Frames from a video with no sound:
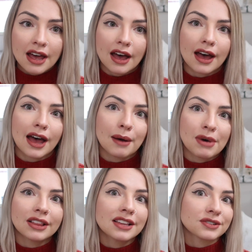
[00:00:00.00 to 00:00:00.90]

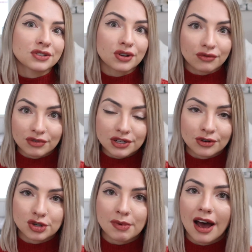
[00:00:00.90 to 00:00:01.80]
unless there's good
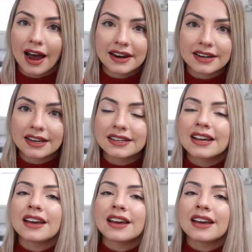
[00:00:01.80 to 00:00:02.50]
research behind it,